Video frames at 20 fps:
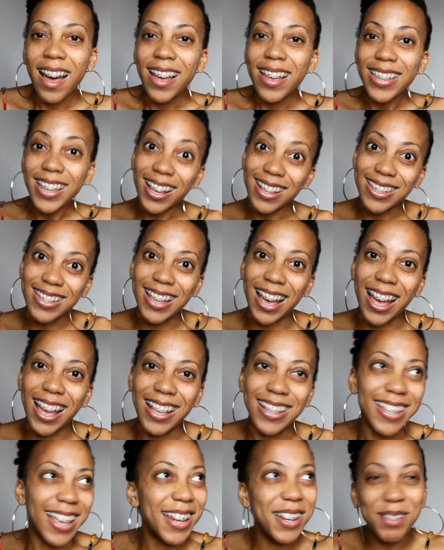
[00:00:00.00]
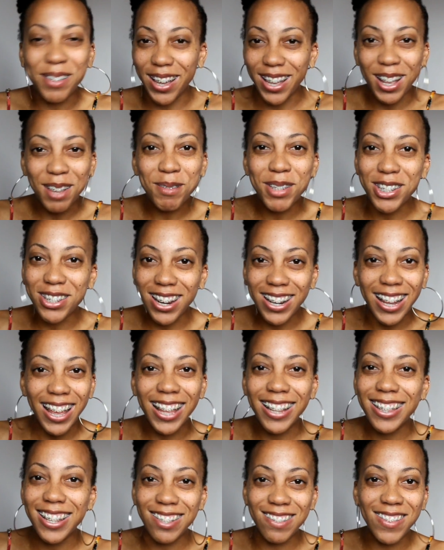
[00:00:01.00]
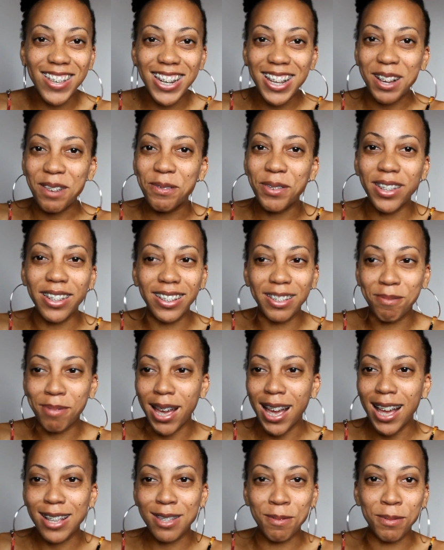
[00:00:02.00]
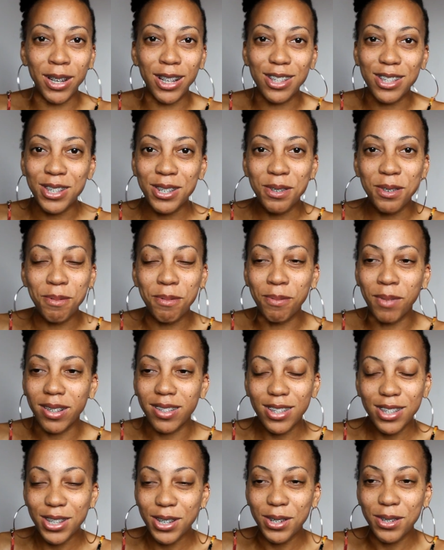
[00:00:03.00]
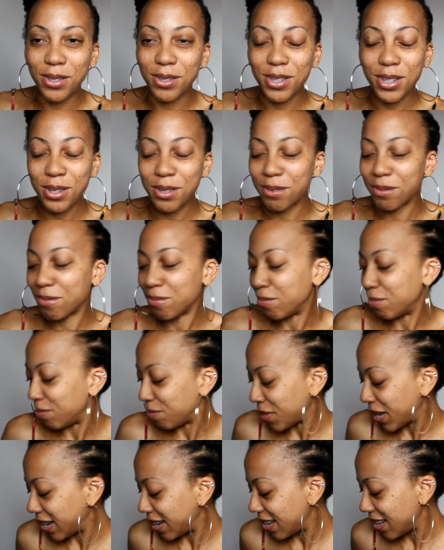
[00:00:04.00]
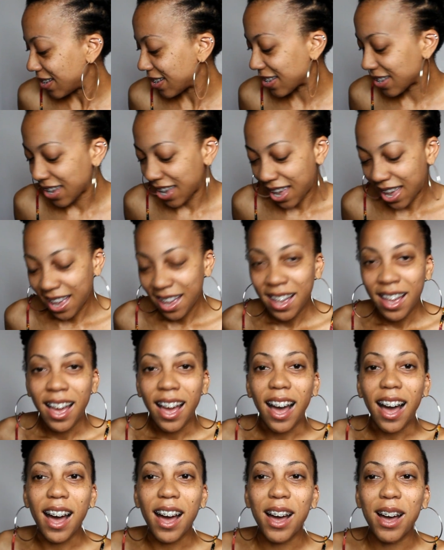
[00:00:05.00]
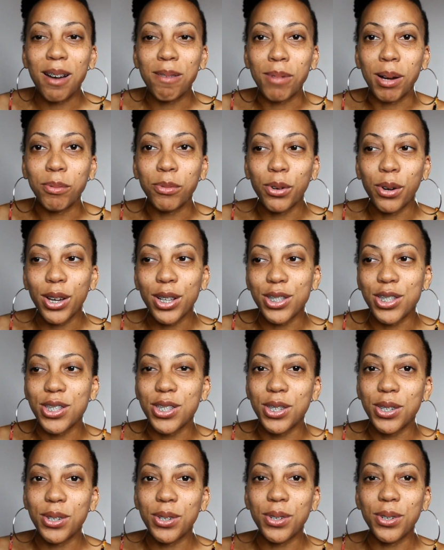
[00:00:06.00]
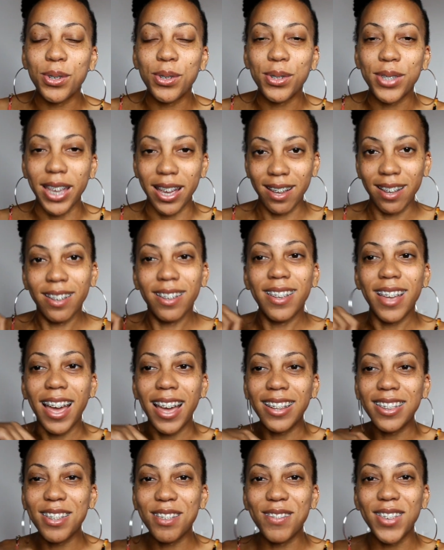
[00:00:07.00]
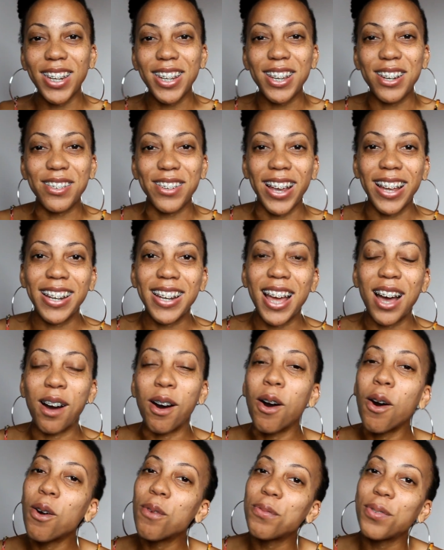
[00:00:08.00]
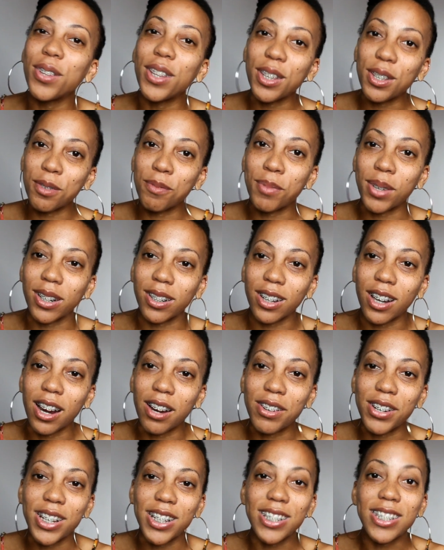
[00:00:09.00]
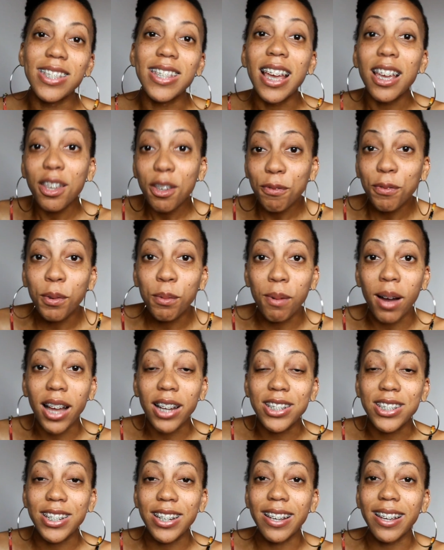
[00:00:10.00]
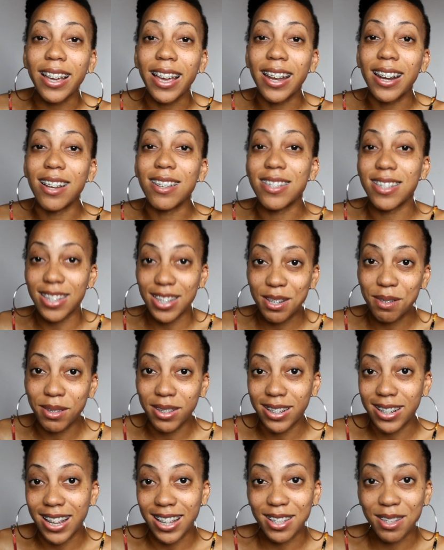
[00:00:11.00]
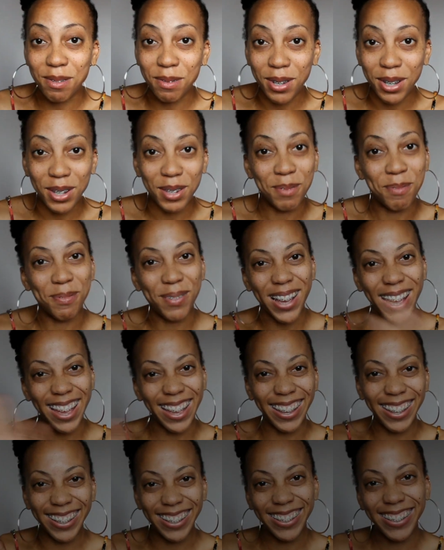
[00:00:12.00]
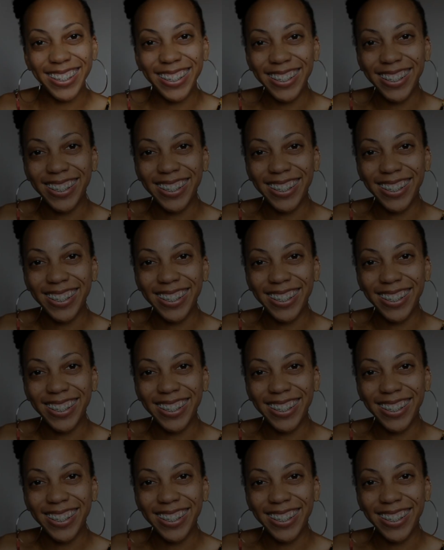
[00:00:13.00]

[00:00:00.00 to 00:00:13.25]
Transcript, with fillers: yes, guys. Anyway, I've been trying to end this video for the past what two, two, two minutes um, I'm going to, yeah, end the video right now. Hopefully you've been encouraged. Thank you for watching and I'll see you in the next one. Bye.